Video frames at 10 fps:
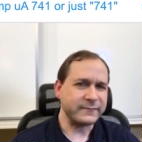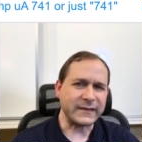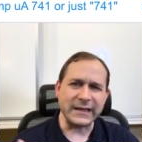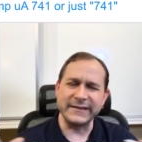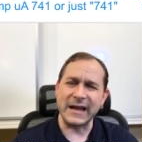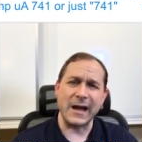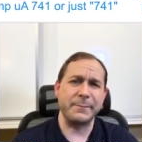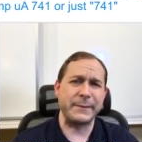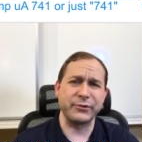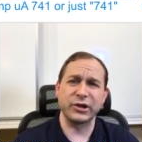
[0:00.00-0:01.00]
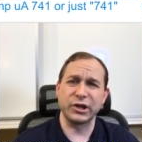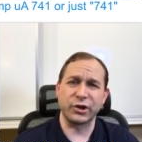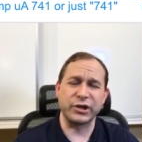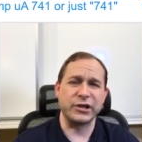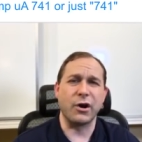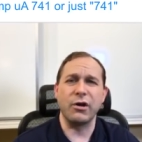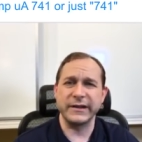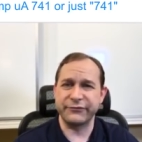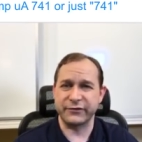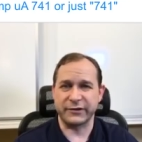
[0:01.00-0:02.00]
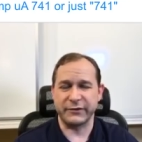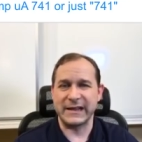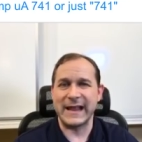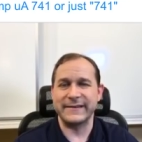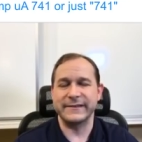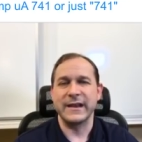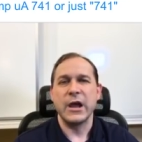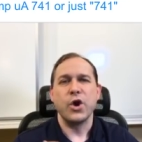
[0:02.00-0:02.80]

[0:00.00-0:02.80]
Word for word: It's the op amp you're going to learn in all introductory classes.